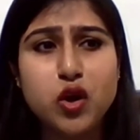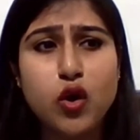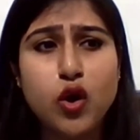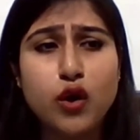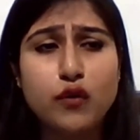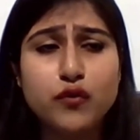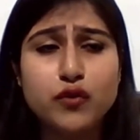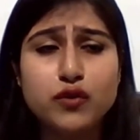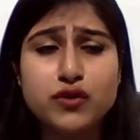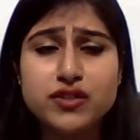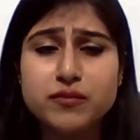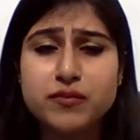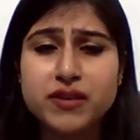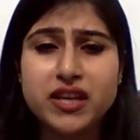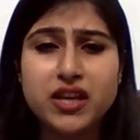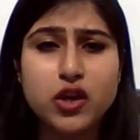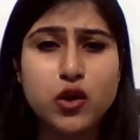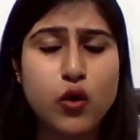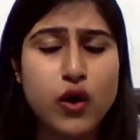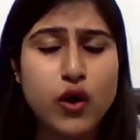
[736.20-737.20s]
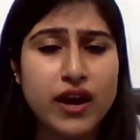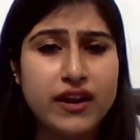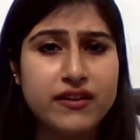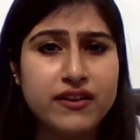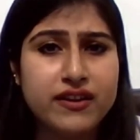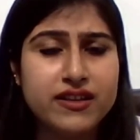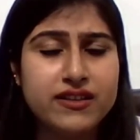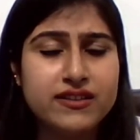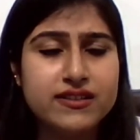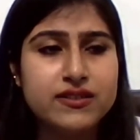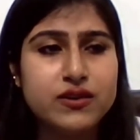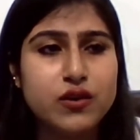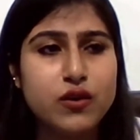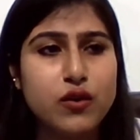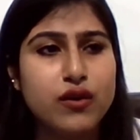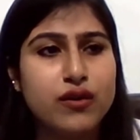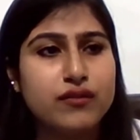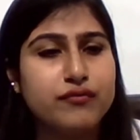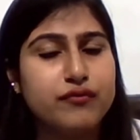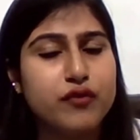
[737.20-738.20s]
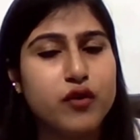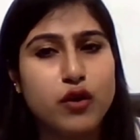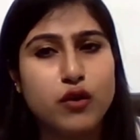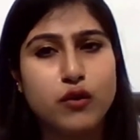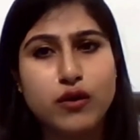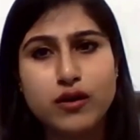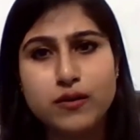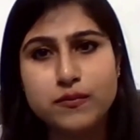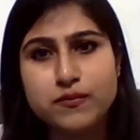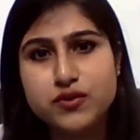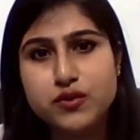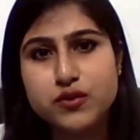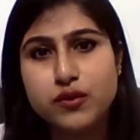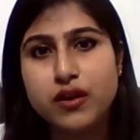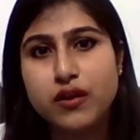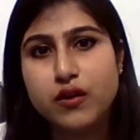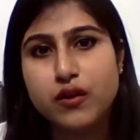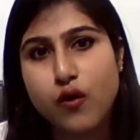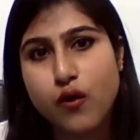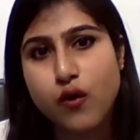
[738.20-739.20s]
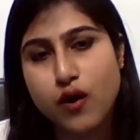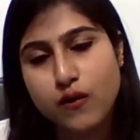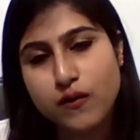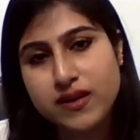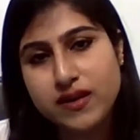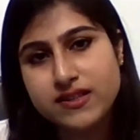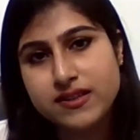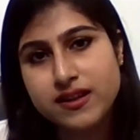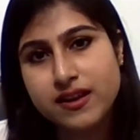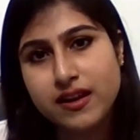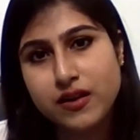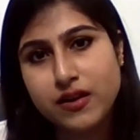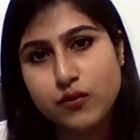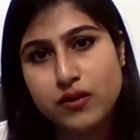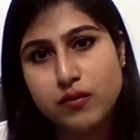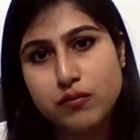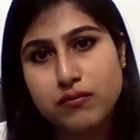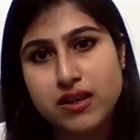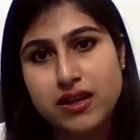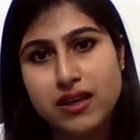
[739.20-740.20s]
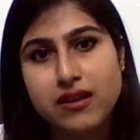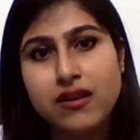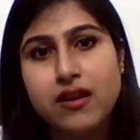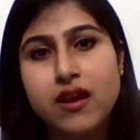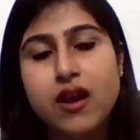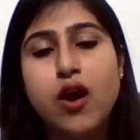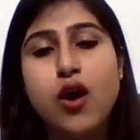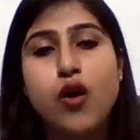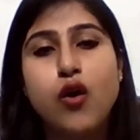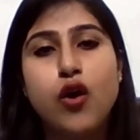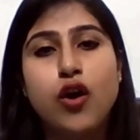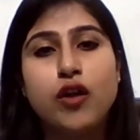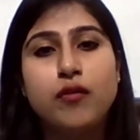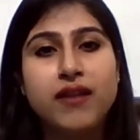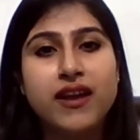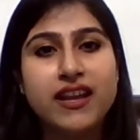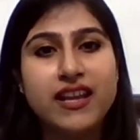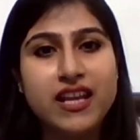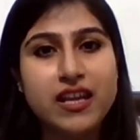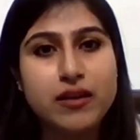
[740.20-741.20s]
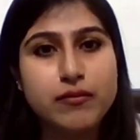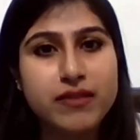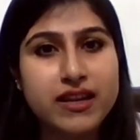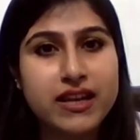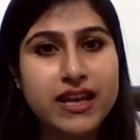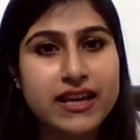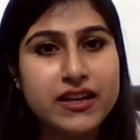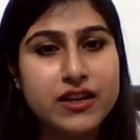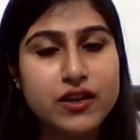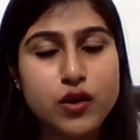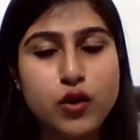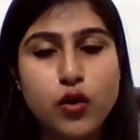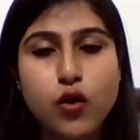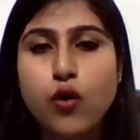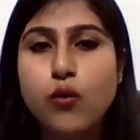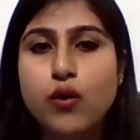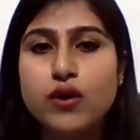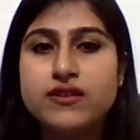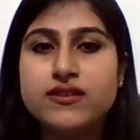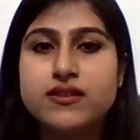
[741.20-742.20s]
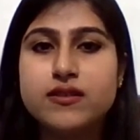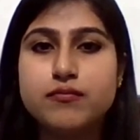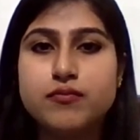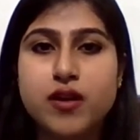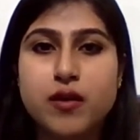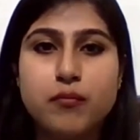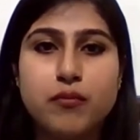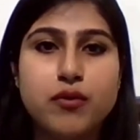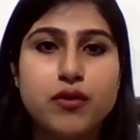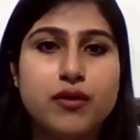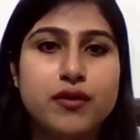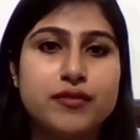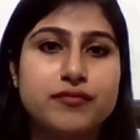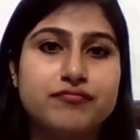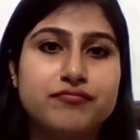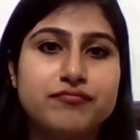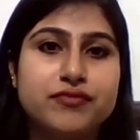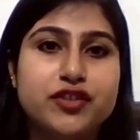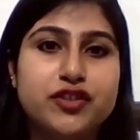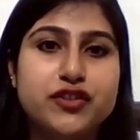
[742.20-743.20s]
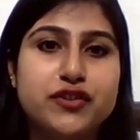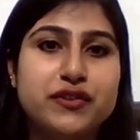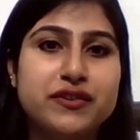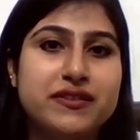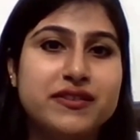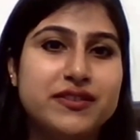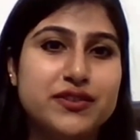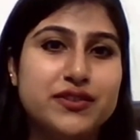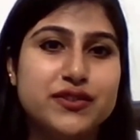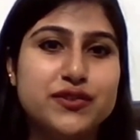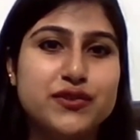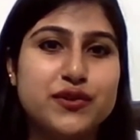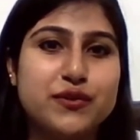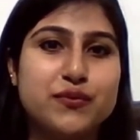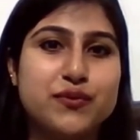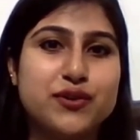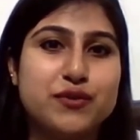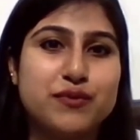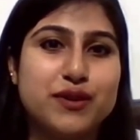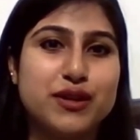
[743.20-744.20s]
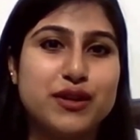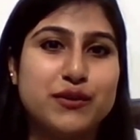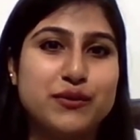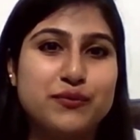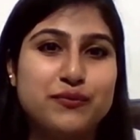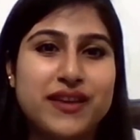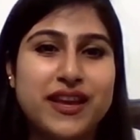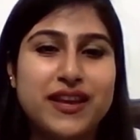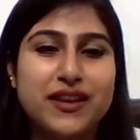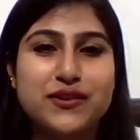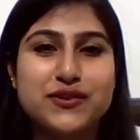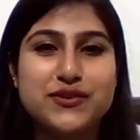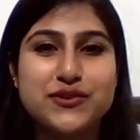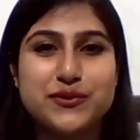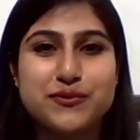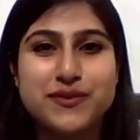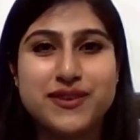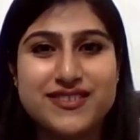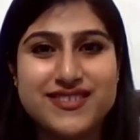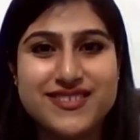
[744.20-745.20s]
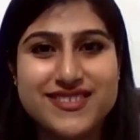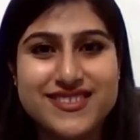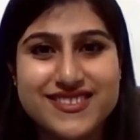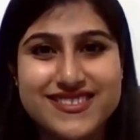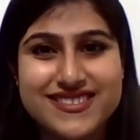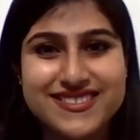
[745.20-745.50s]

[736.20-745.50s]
or for some inquiries or follow ups, you can always connect with me on my email ID or WhatsApp number written in the description below. Thank you so much.